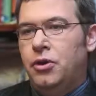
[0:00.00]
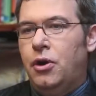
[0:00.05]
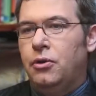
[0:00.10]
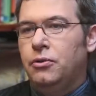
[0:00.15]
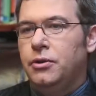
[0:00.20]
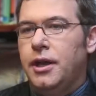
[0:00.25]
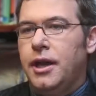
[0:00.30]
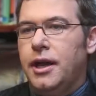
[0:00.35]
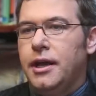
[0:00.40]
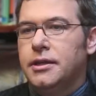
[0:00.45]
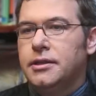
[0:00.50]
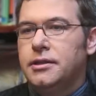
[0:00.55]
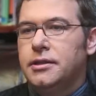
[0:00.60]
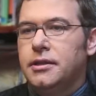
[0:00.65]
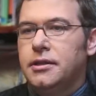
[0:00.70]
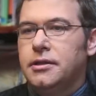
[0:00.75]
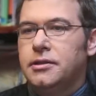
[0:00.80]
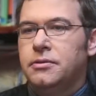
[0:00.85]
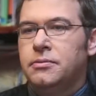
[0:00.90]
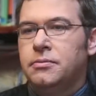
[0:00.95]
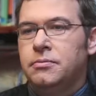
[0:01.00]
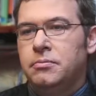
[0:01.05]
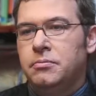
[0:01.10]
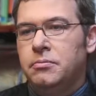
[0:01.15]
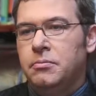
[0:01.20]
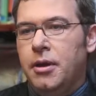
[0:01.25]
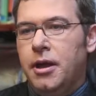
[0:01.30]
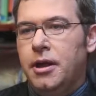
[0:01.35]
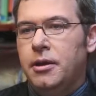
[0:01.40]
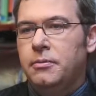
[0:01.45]
know the answers,
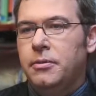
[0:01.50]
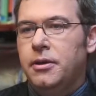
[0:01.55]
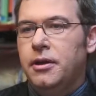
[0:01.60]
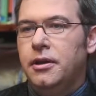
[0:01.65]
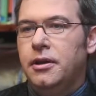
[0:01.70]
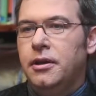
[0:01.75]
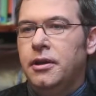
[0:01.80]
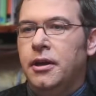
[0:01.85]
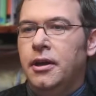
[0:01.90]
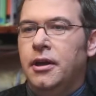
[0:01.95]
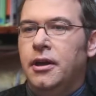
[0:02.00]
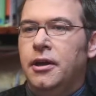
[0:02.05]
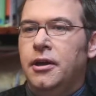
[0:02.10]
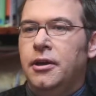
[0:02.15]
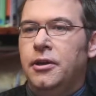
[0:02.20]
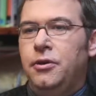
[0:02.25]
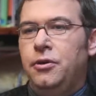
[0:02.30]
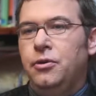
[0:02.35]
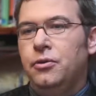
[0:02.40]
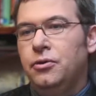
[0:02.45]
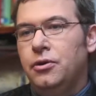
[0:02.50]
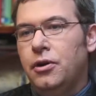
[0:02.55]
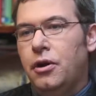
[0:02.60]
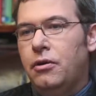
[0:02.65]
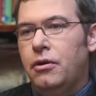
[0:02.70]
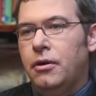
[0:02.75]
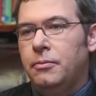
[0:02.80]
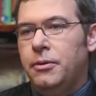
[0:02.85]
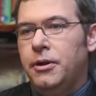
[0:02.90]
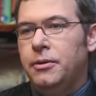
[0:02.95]
maybe you
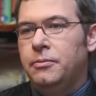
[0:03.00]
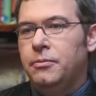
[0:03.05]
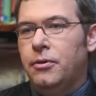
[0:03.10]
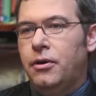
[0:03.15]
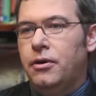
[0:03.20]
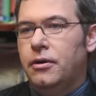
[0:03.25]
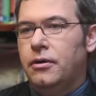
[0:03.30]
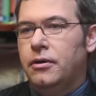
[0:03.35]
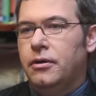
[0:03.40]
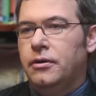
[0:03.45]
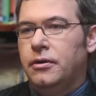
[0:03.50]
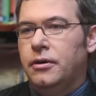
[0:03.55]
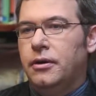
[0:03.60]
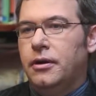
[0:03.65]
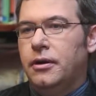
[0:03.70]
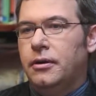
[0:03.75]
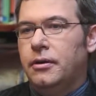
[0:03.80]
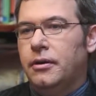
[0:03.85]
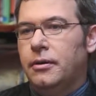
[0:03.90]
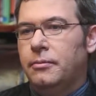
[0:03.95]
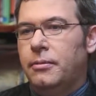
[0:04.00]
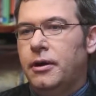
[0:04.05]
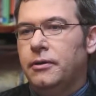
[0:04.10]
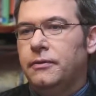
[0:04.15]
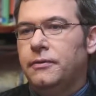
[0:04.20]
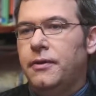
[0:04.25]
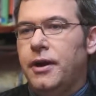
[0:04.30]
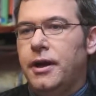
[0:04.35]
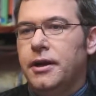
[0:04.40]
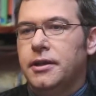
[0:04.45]
know a bit more
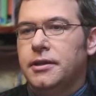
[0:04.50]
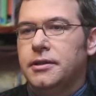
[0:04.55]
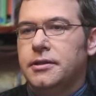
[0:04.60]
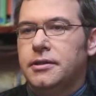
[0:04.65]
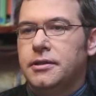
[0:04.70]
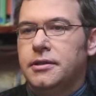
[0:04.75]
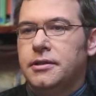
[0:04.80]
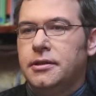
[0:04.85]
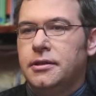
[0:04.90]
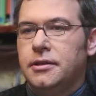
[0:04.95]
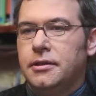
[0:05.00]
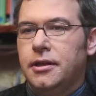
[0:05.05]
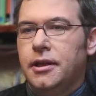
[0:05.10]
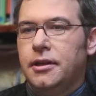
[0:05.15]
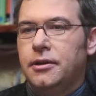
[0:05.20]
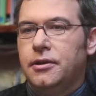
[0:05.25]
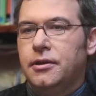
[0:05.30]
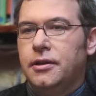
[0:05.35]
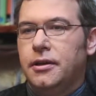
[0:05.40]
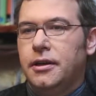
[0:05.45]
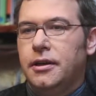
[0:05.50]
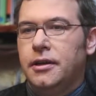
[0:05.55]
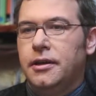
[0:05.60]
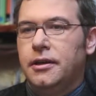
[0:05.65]
about finance that